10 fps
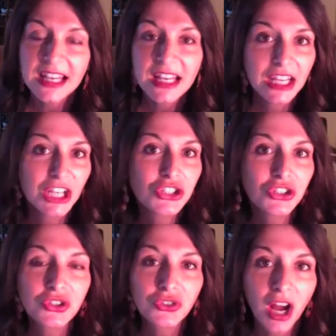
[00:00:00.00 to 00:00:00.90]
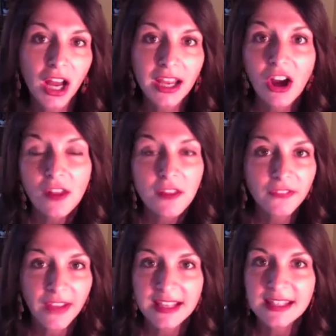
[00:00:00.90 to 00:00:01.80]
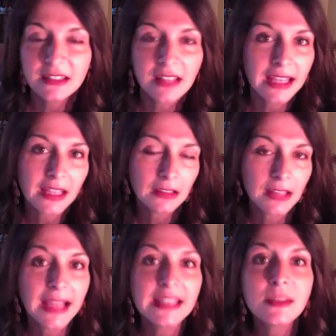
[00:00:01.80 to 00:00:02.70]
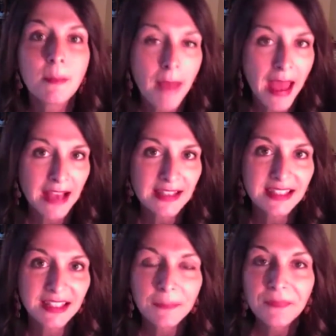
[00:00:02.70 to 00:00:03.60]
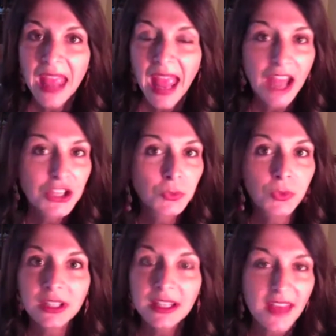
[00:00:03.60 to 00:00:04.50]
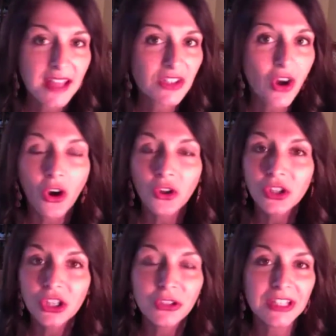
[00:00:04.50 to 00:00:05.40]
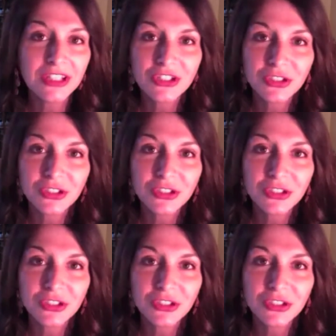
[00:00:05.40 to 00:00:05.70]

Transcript: It should dry on the face like a light mask, and that's all you need to do.